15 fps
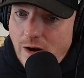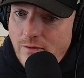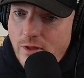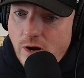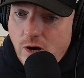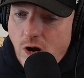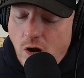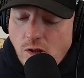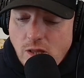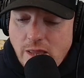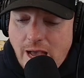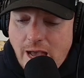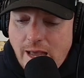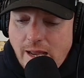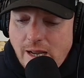whatever yeah. they're
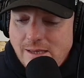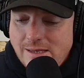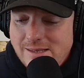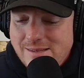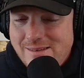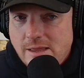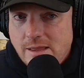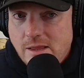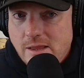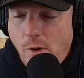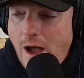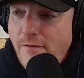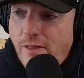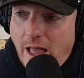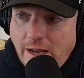calling that. It's,
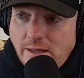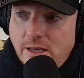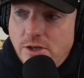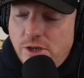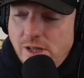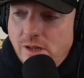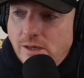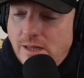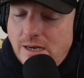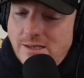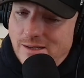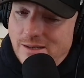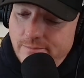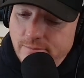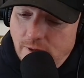the wife liked it. She looked
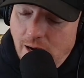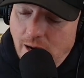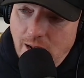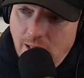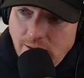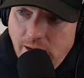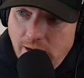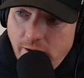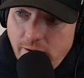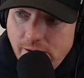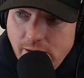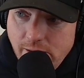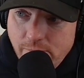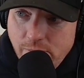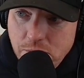at it. She's like, mm, I kind of like that
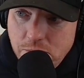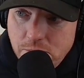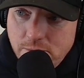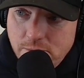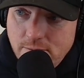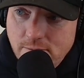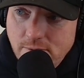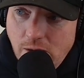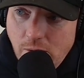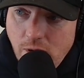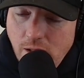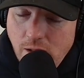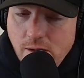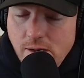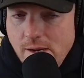greeny blue, you know,
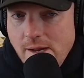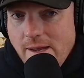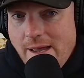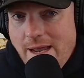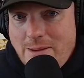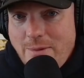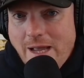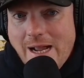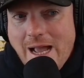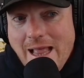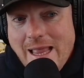color. And I'm like,